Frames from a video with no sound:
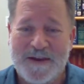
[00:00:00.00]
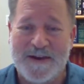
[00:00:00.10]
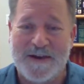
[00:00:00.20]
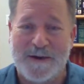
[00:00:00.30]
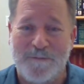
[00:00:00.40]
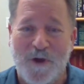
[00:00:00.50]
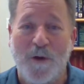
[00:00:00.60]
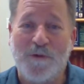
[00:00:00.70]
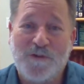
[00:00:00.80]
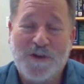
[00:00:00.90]

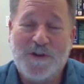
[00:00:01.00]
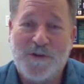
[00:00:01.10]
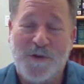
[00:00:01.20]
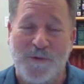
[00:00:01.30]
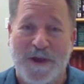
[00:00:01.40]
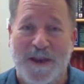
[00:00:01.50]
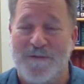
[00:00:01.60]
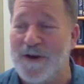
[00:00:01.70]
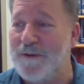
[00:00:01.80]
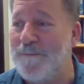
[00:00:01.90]
Always good to do kind of
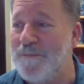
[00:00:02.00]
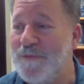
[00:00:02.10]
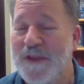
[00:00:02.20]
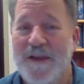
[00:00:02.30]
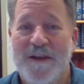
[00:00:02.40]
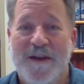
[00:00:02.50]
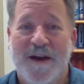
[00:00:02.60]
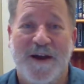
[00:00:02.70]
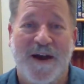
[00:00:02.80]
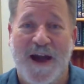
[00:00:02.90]
a
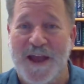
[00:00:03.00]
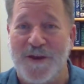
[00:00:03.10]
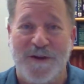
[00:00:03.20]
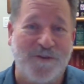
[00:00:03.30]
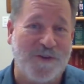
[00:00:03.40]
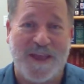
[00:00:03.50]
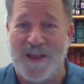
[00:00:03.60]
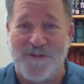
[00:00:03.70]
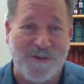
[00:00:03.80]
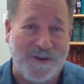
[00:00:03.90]
higher
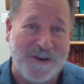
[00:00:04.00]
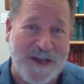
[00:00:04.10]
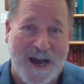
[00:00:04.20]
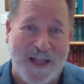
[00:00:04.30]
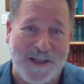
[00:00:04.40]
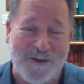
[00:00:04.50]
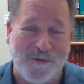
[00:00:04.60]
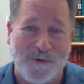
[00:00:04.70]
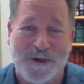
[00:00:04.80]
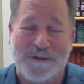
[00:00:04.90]
education college
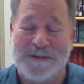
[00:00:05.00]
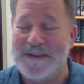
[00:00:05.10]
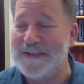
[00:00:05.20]
one